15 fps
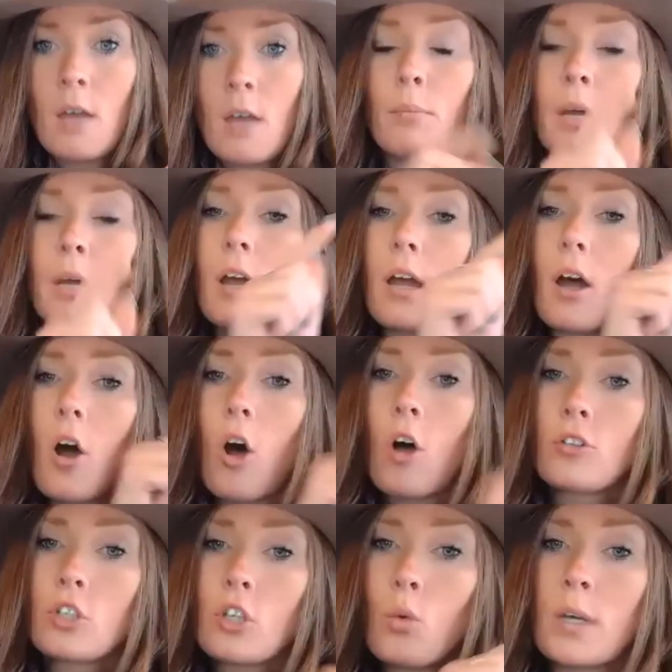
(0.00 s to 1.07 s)
but
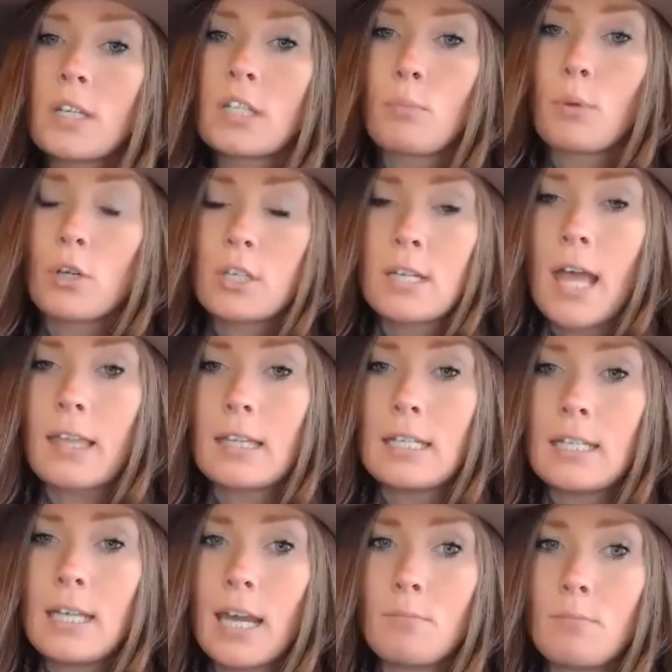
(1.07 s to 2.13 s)
also was the personality
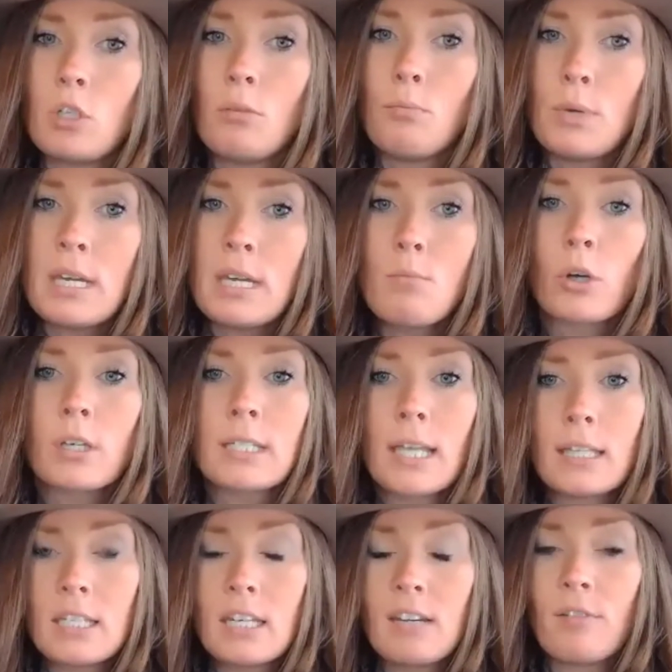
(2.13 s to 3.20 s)
type to be more
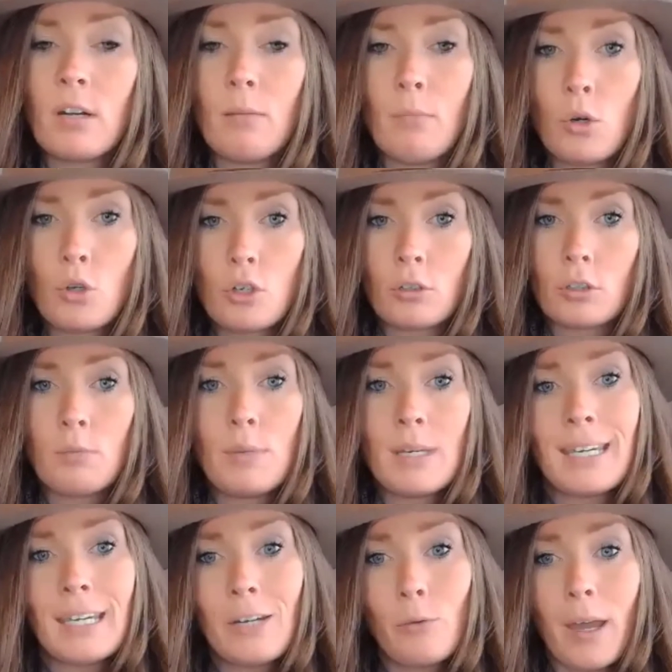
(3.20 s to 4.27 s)
sensitive and emotional to
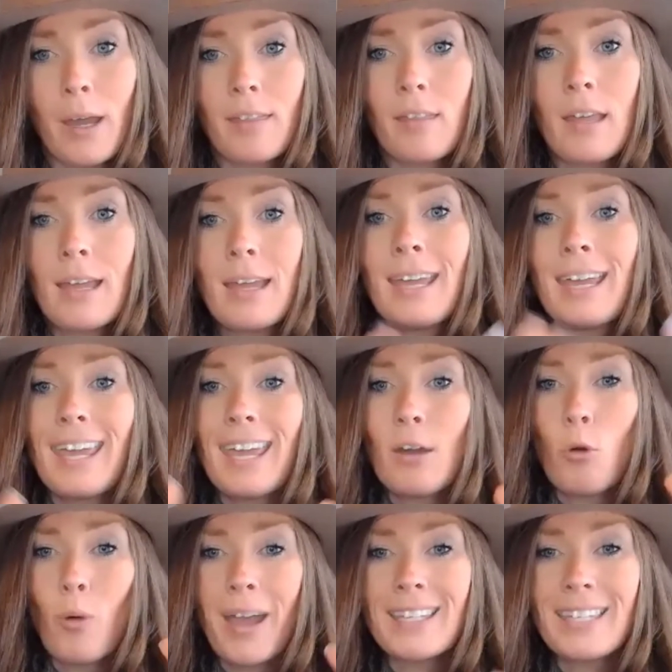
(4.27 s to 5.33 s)
begin with,
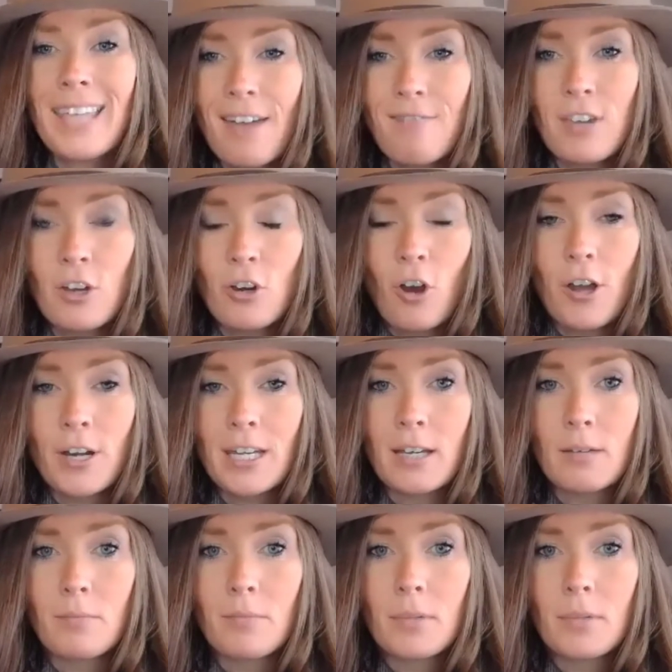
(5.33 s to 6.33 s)
it weighs heavier on him.